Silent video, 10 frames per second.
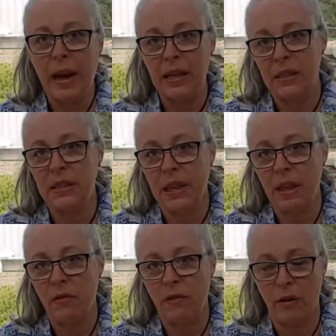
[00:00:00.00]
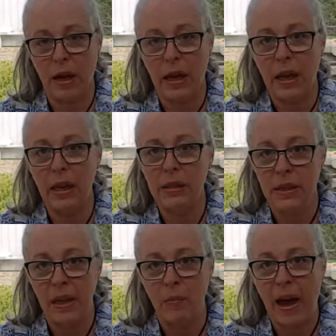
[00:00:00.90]
plastic-free
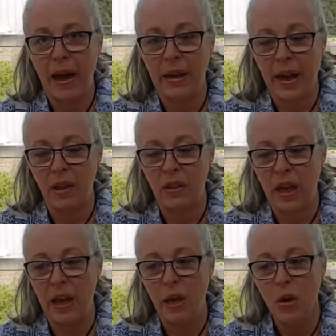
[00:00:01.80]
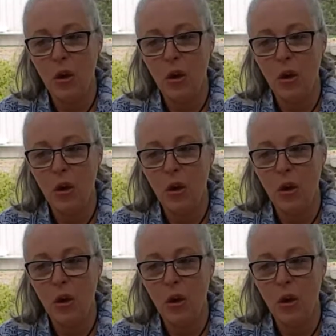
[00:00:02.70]
tea bag out there.